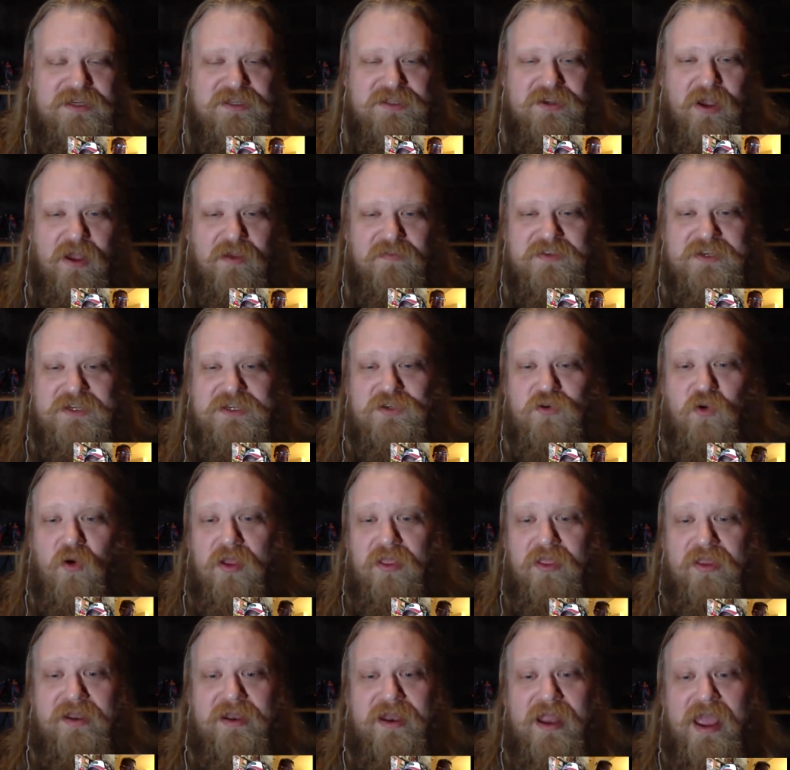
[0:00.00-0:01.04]
He
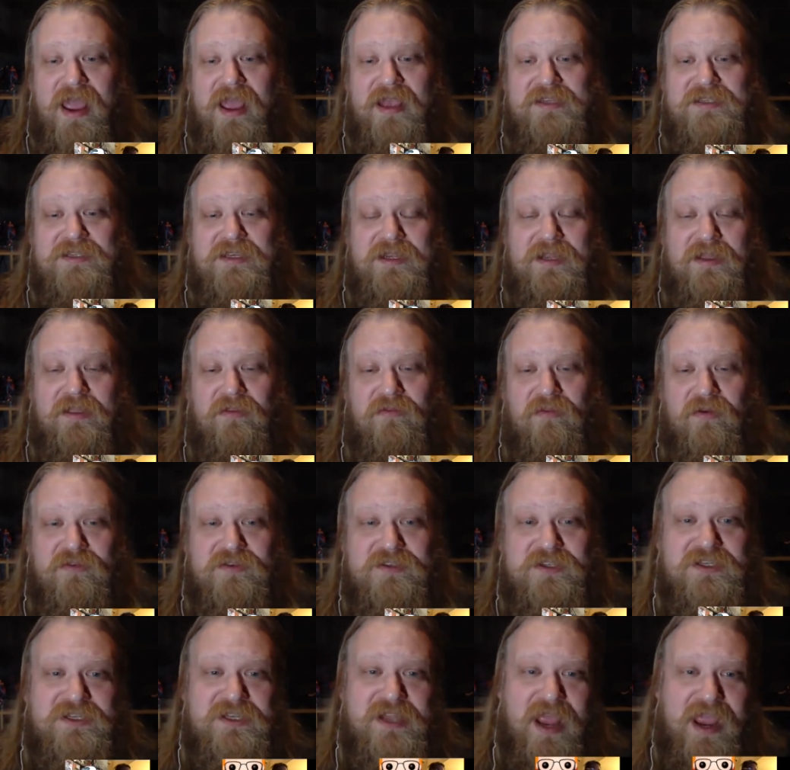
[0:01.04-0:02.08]
dissolves his toilet in
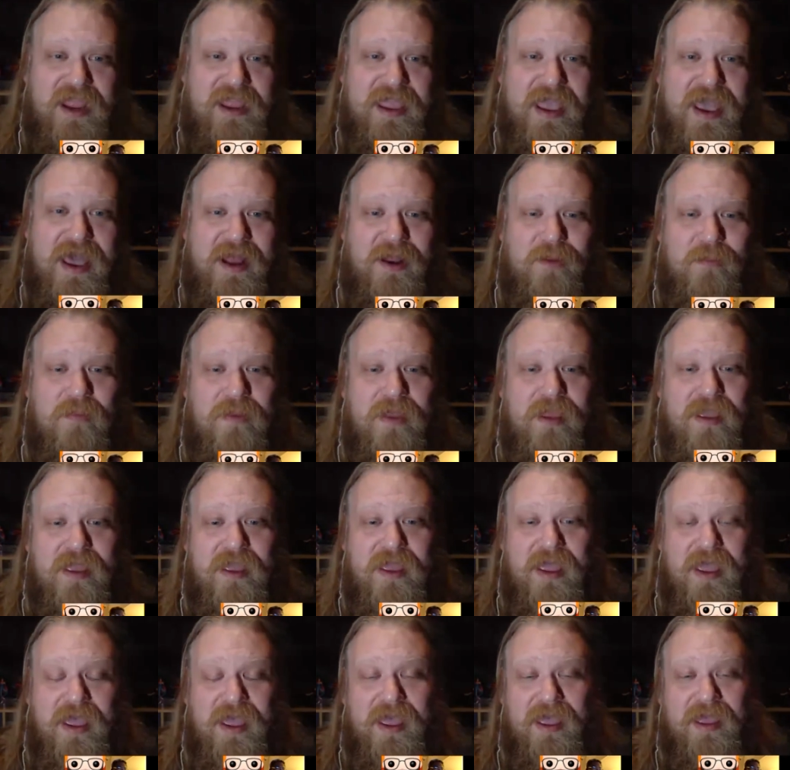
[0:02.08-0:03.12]
acid, throws a snake at
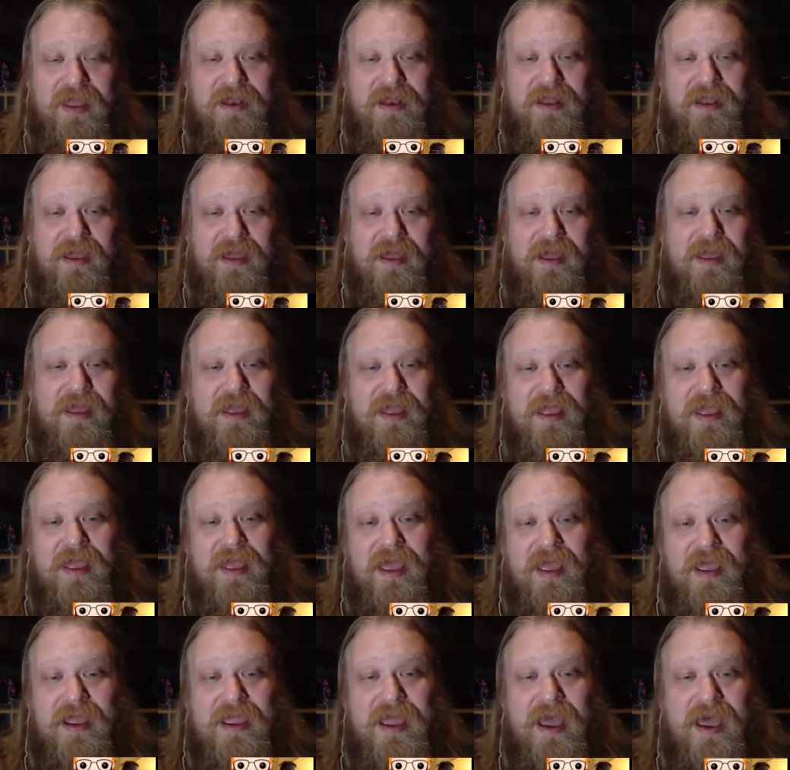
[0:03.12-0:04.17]
him, and
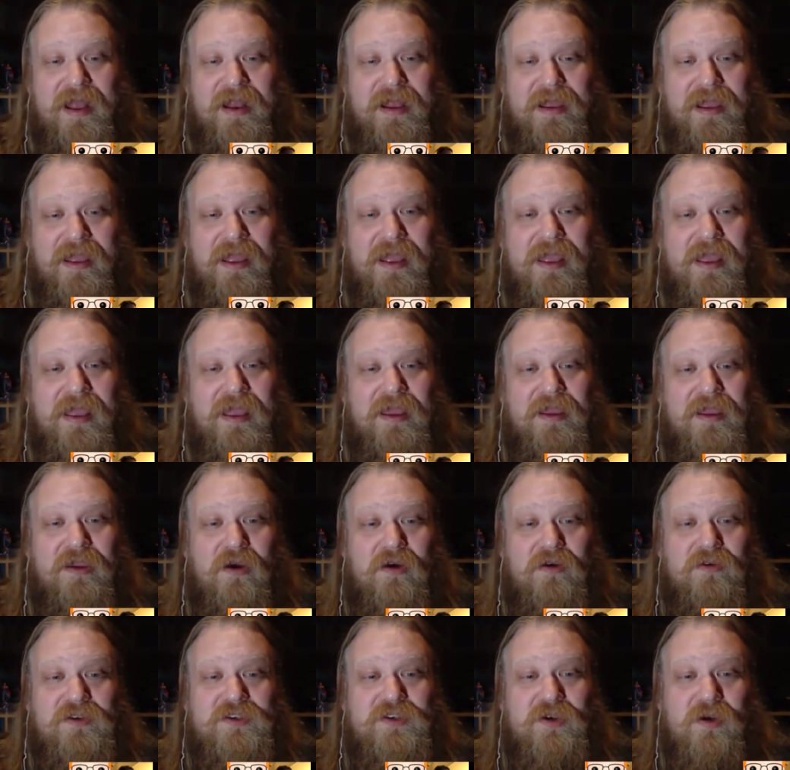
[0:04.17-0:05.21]
kind of
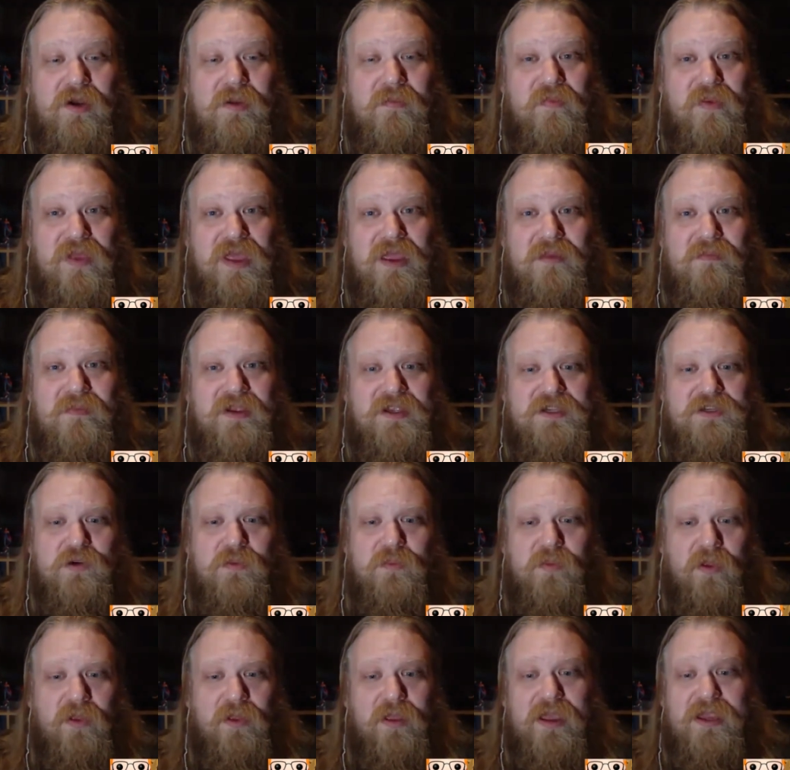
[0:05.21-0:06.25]
goes on being
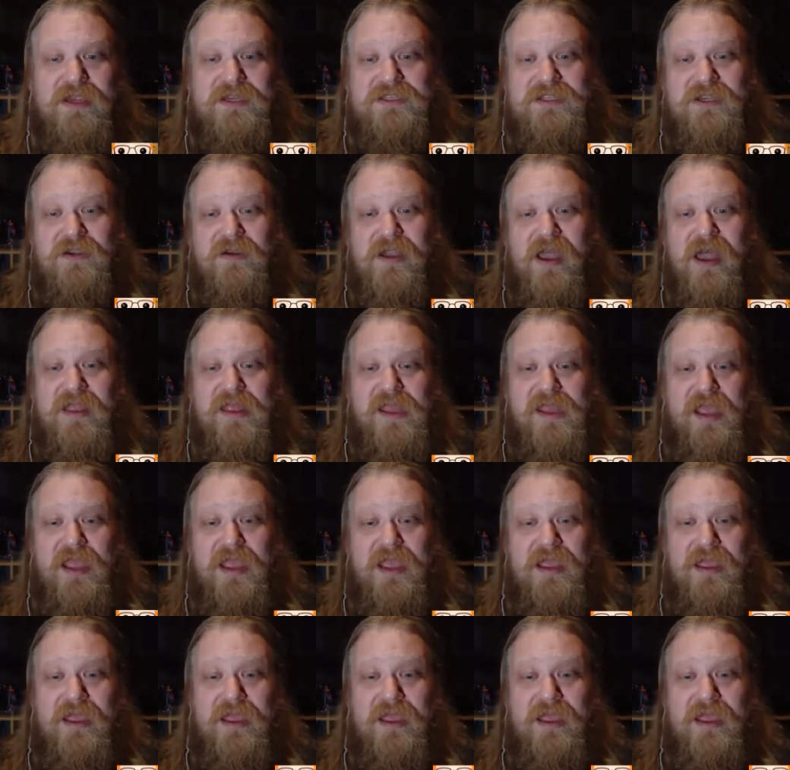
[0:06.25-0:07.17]
miserable. He's still got